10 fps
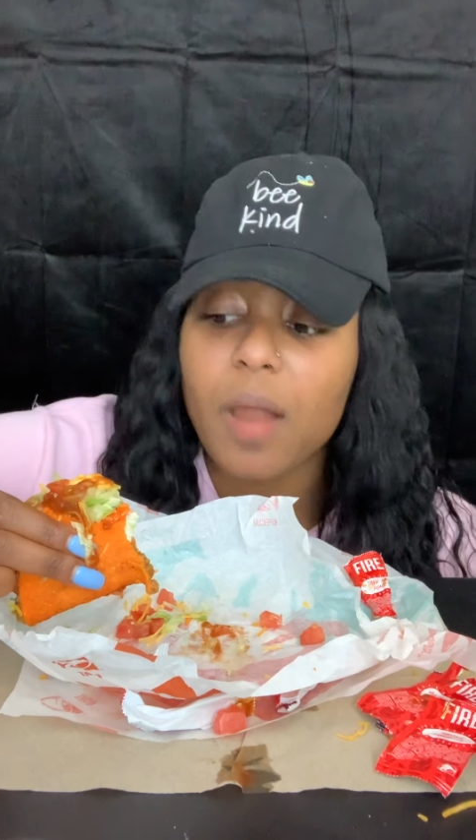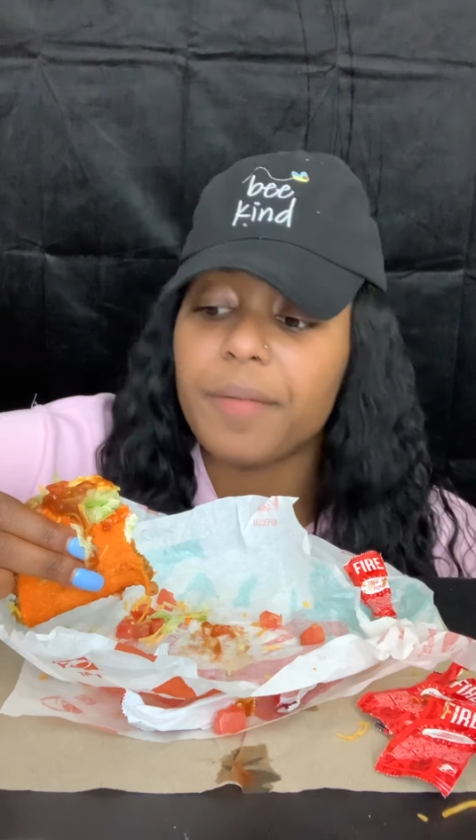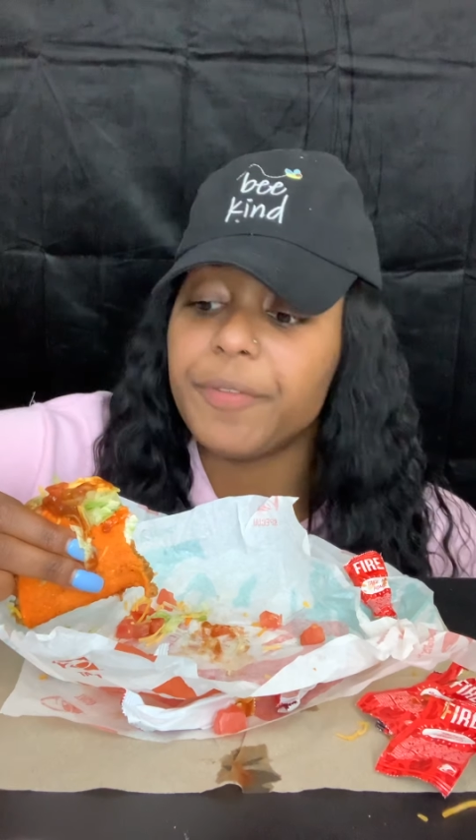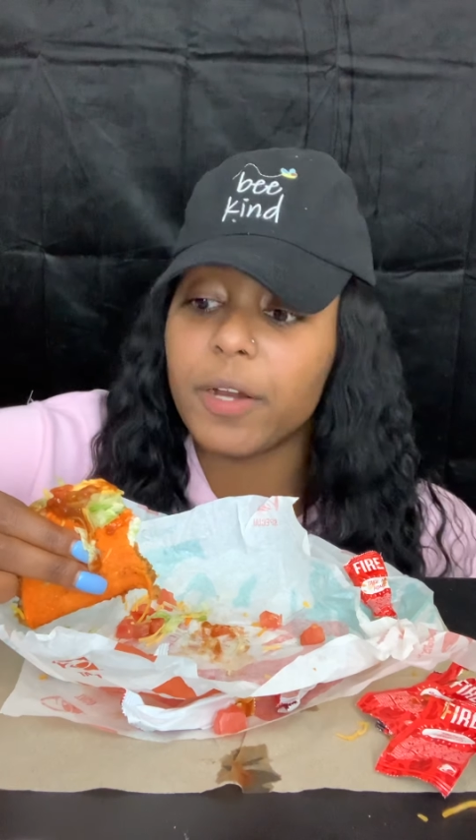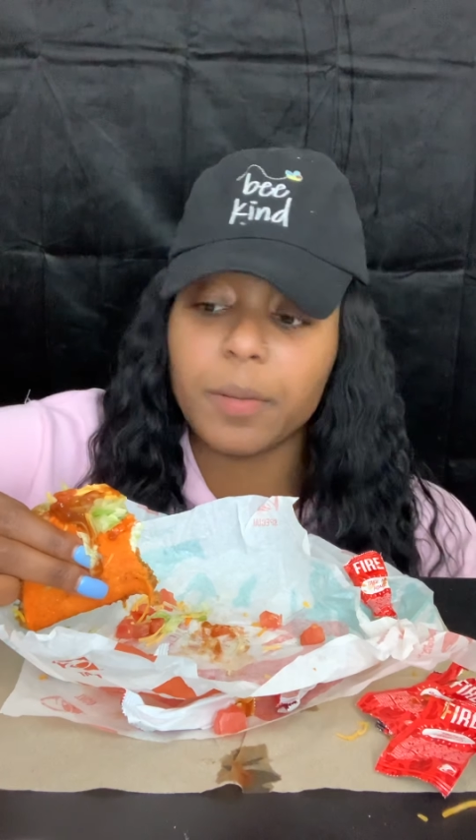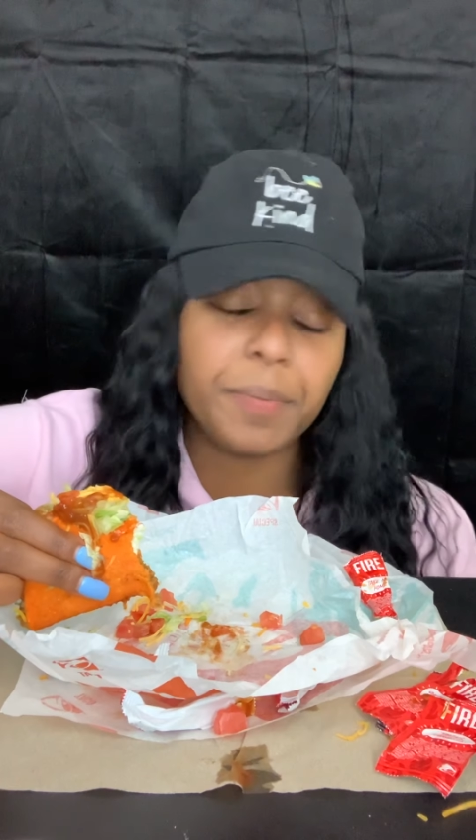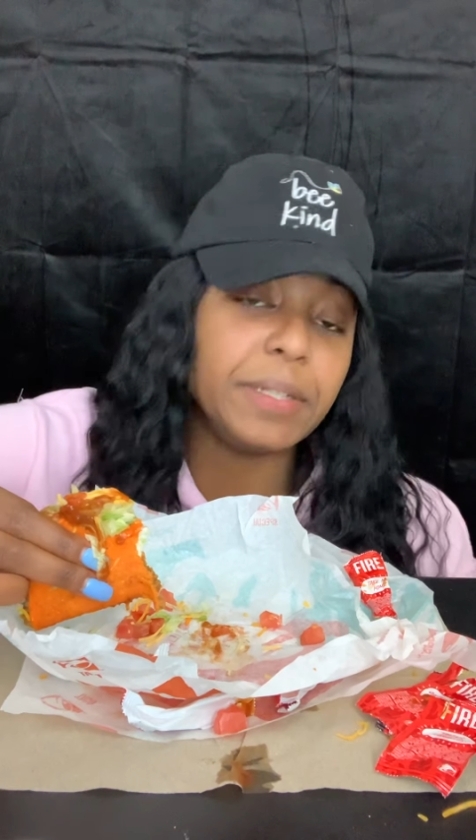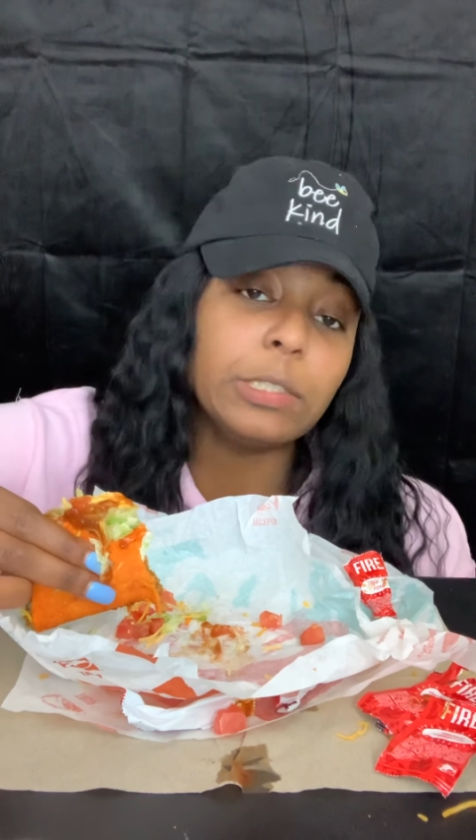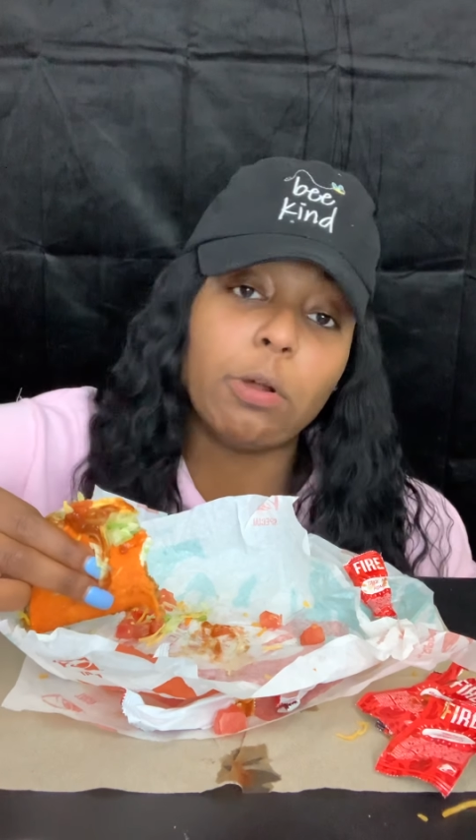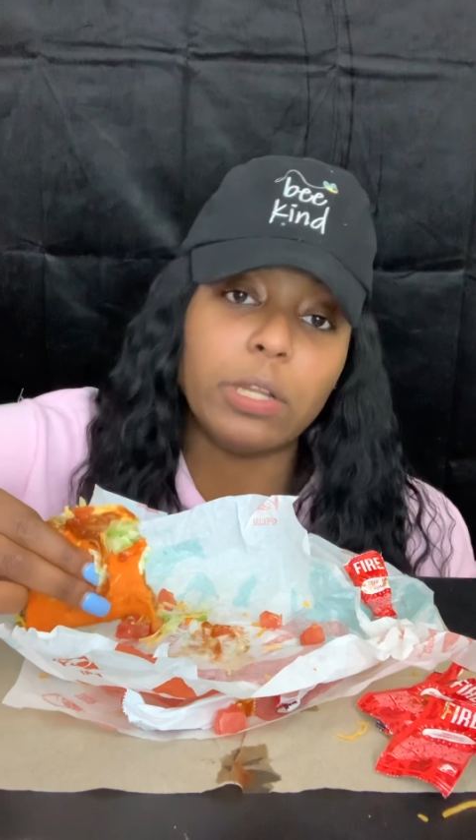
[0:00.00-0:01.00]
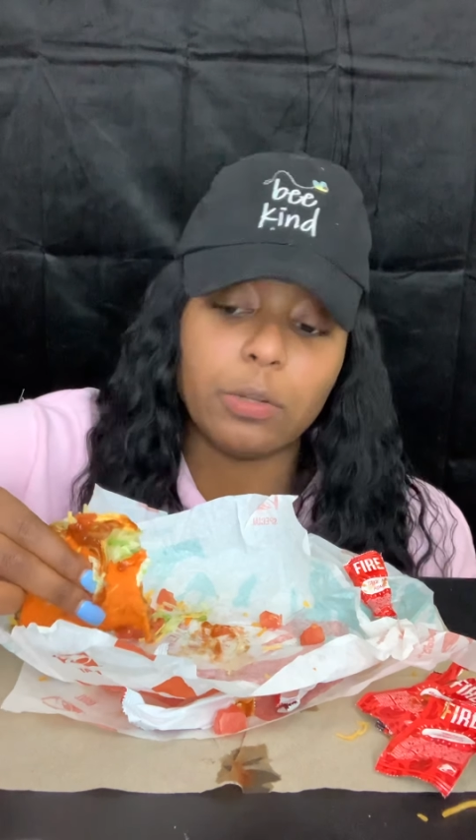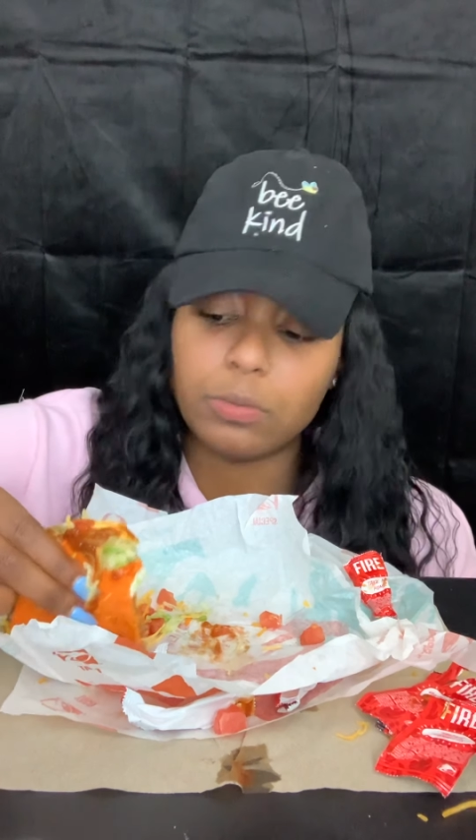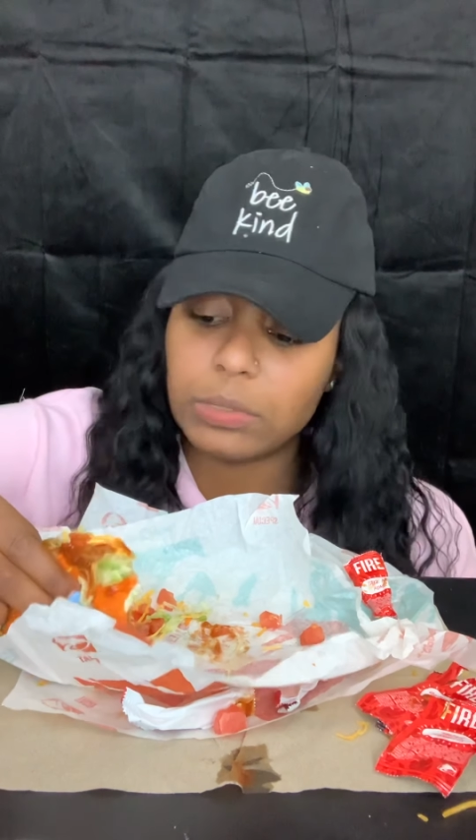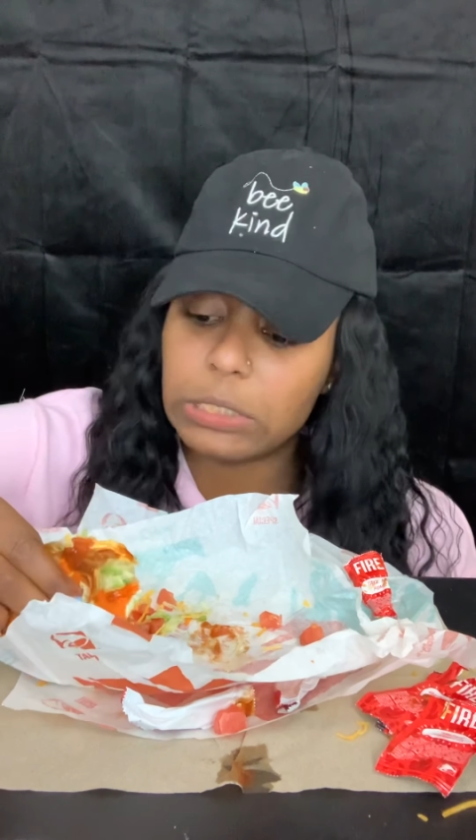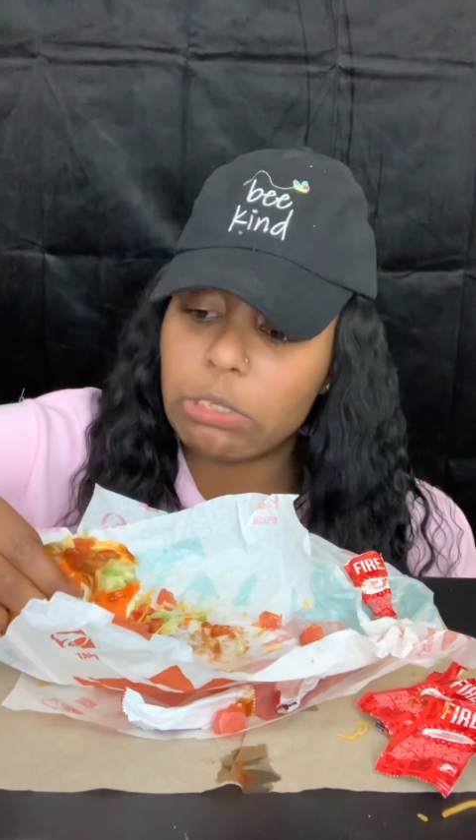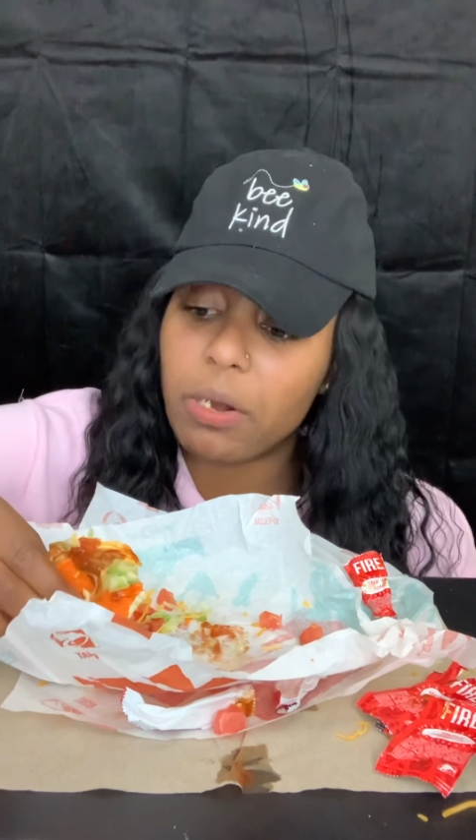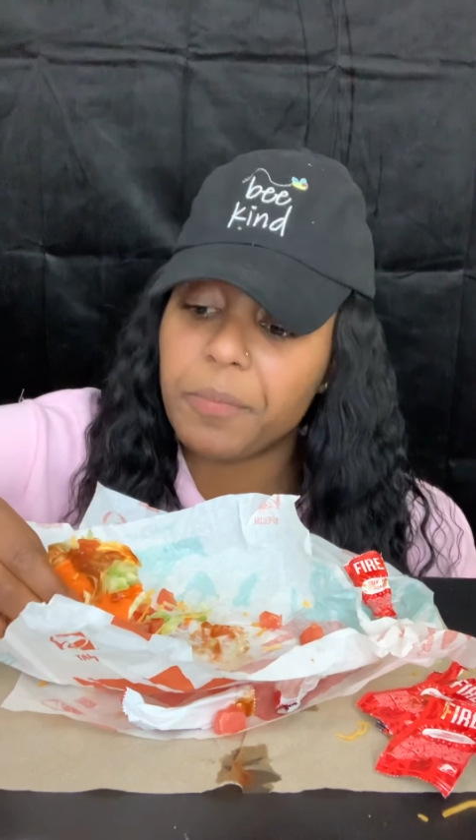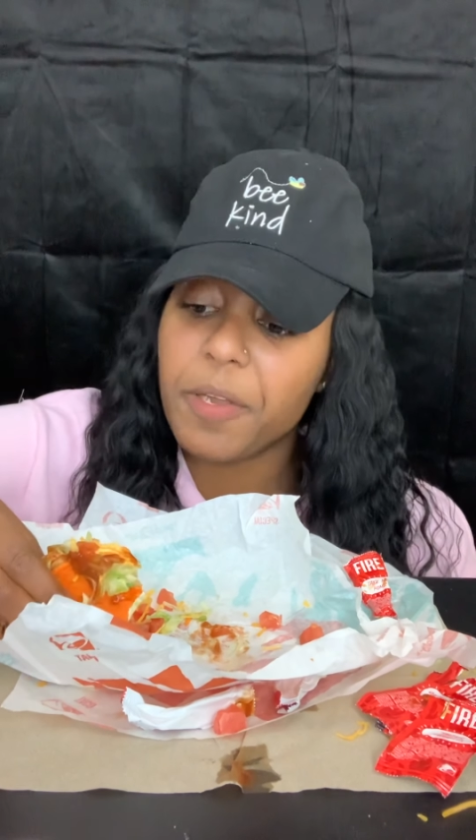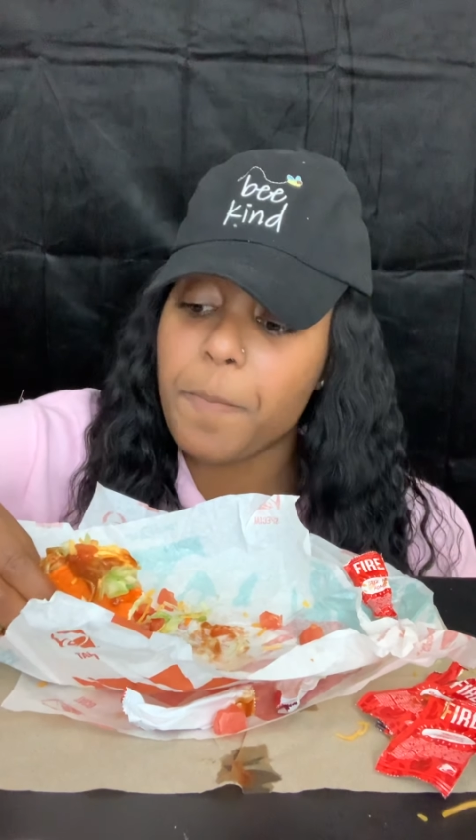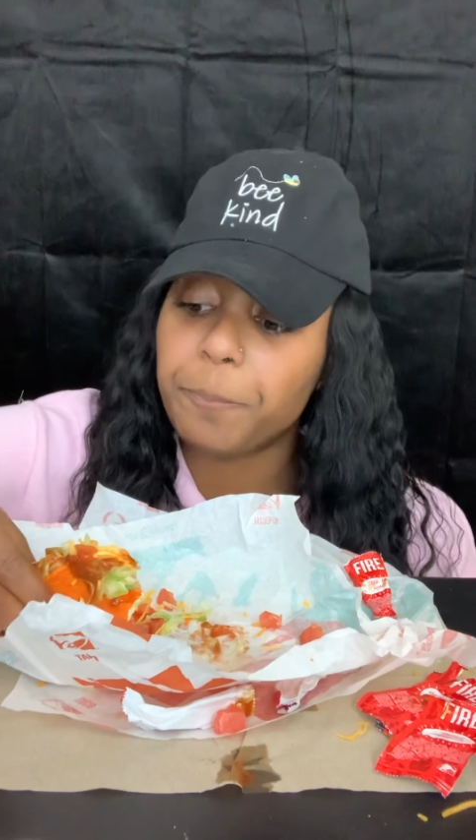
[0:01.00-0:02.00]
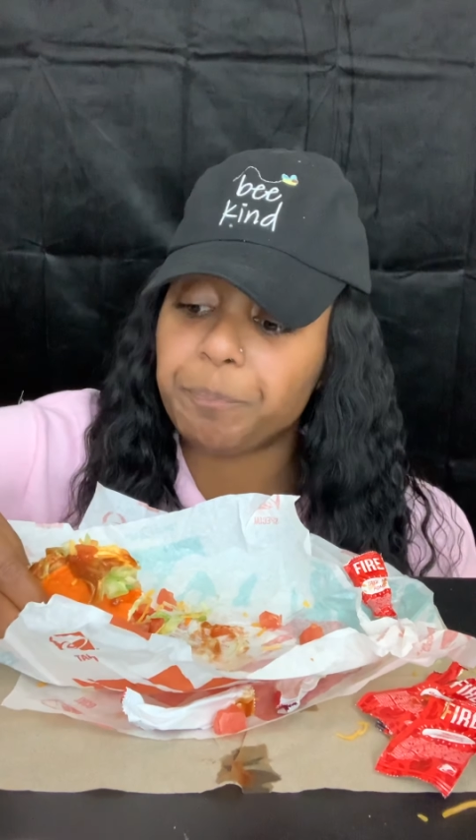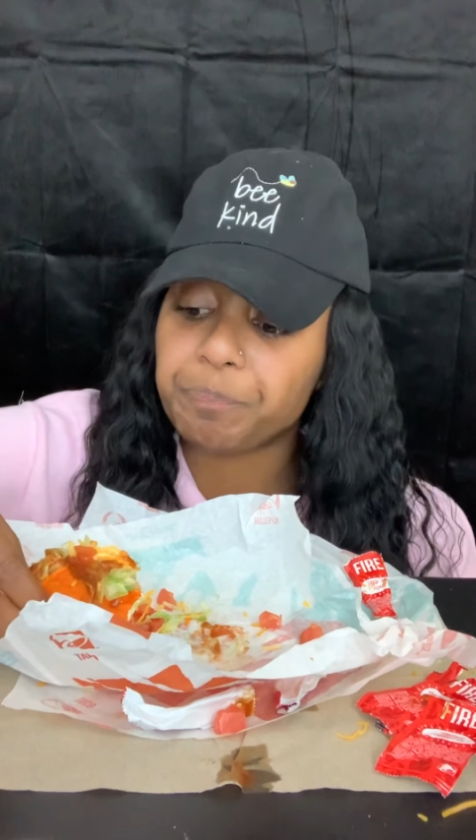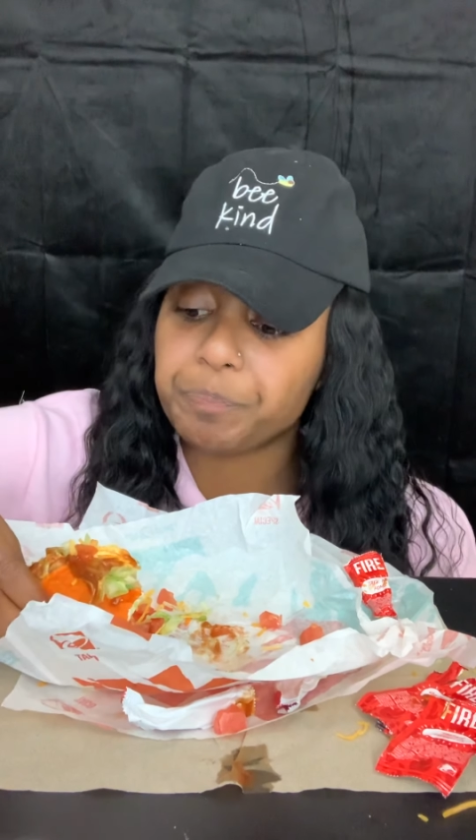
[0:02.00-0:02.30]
And they're depending on you. You know what I mean?